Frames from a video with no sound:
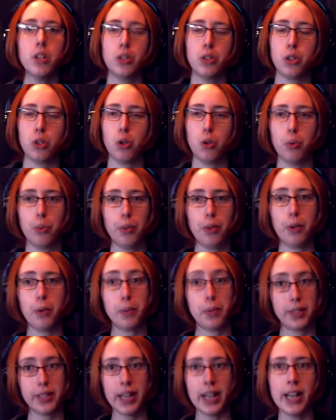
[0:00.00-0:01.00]
So there
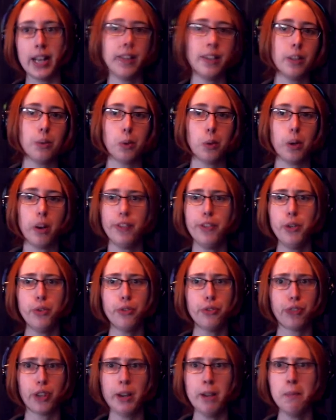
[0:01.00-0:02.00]
was that, and there were a few
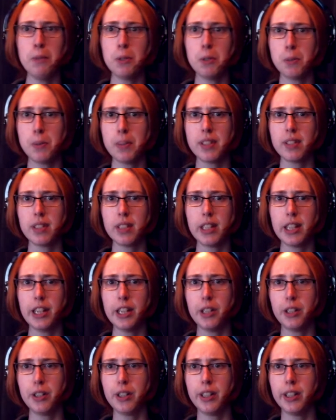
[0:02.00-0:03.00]
frames missing
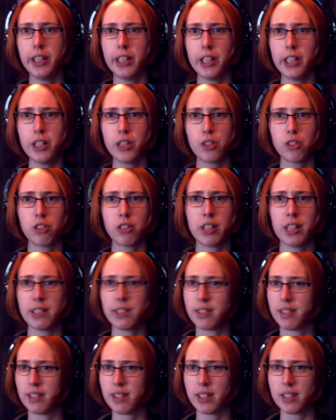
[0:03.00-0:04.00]
here and there, so
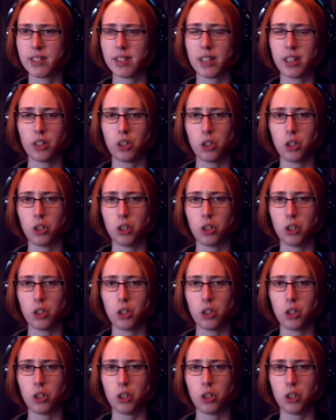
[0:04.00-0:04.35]
that's not